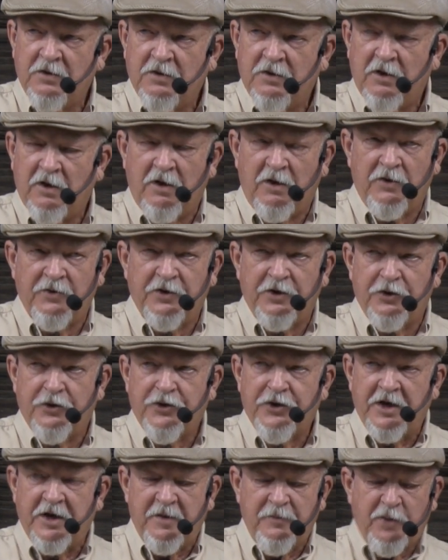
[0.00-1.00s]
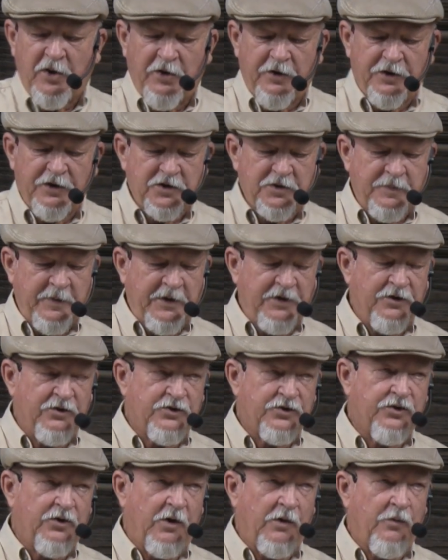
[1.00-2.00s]
on the thin part of your spindle,
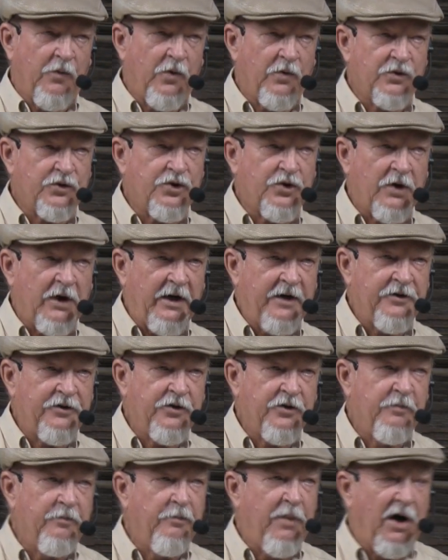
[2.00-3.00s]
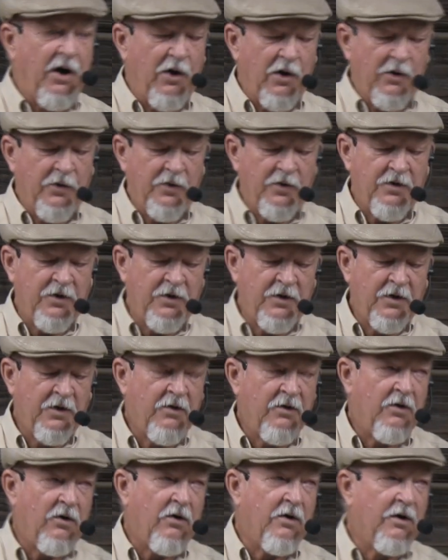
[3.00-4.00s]
so it won't try to bow
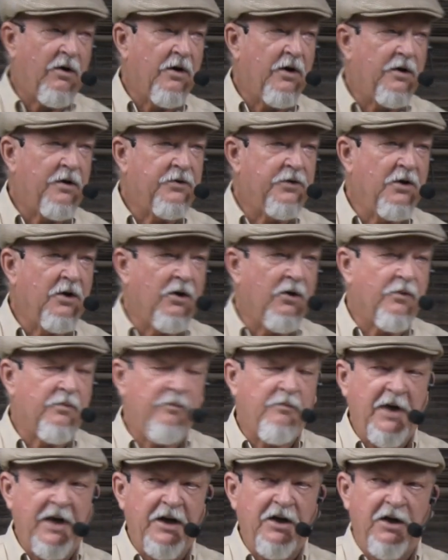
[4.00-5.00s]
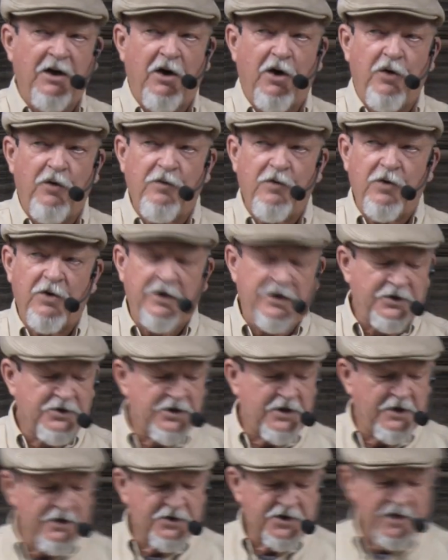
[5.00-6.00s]
or, make an oval
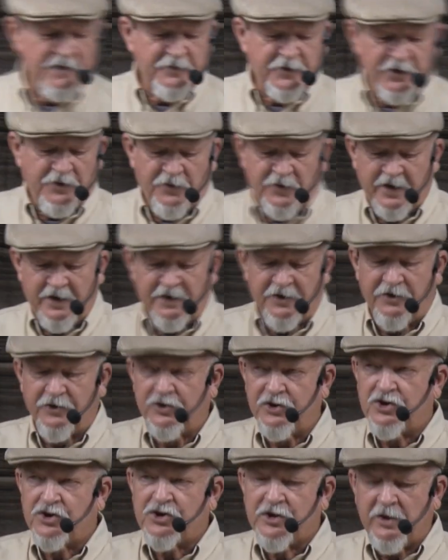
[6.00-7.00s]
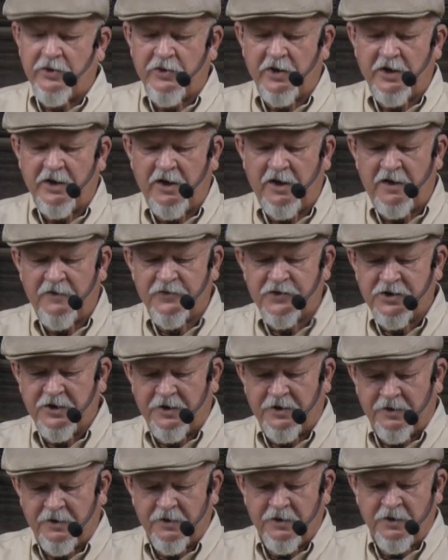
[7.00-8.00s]
instead of something round or just totally off
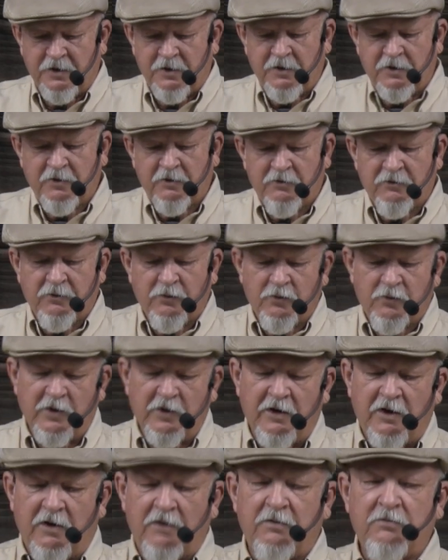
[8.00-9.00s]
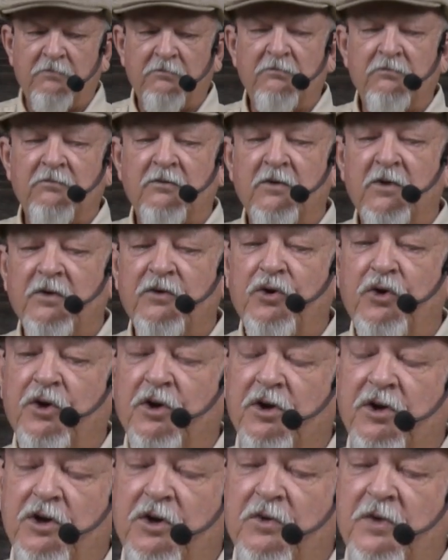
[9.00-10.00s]
center. Well, you can
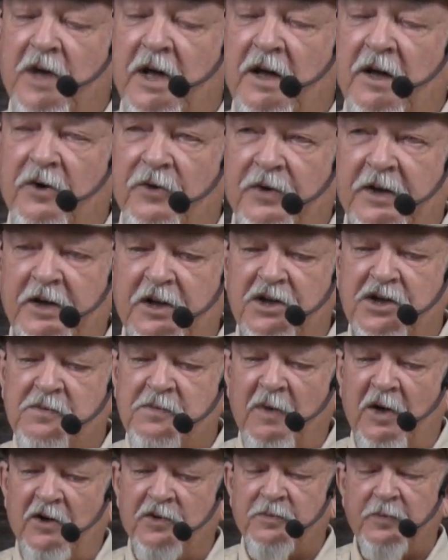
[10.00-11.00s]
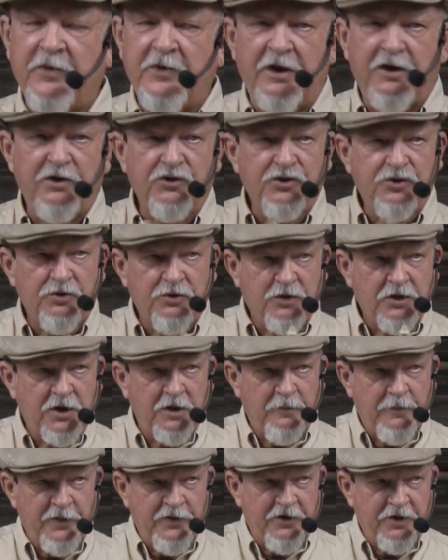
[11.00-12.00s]
do that on any small. There's your
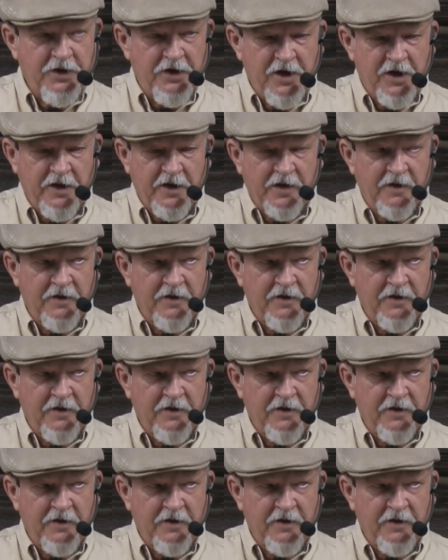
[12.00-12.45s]
tip of the day.